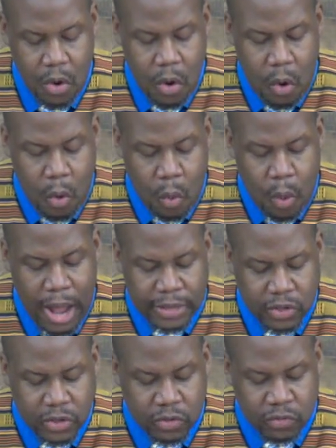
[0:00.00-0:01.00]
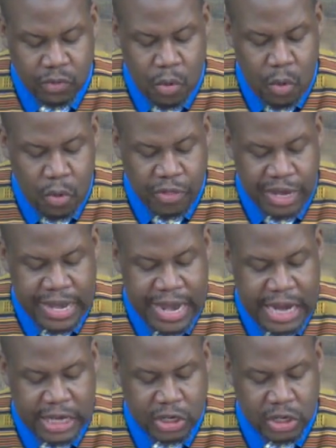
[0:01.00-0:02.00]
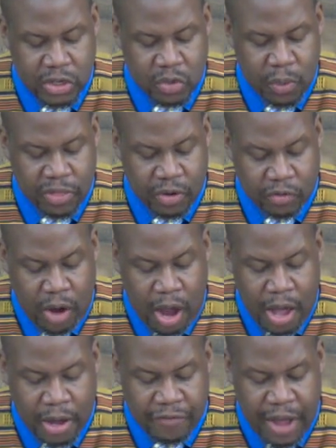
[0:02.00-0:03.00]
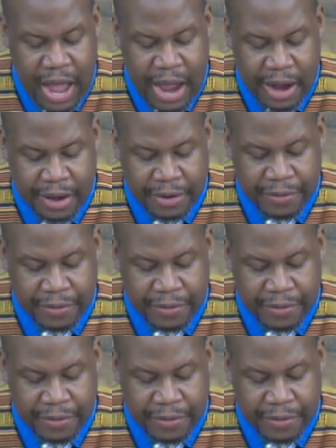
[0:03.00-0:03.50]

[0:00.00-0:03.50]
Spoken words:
who was to rule the nations with a rod of iron.